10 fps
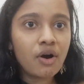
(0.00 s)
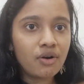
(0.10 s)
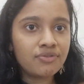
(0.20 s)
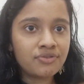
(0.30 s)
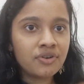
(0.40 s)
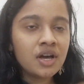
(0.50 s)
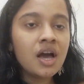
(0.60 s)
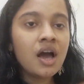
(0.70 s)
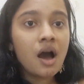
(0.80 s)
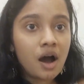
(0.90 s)
of
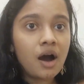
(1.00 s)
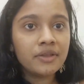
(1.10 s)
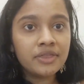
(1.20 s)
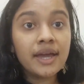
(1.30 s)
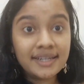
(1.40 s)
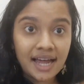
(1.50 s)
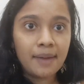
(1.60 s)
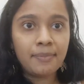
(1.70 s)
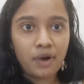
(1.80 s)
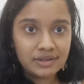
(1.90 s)
the
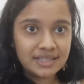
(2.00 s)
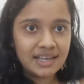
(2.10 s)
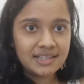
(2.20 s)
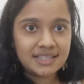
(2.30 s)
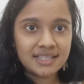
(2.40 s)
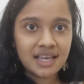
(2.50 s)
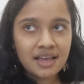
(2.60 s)
entire process.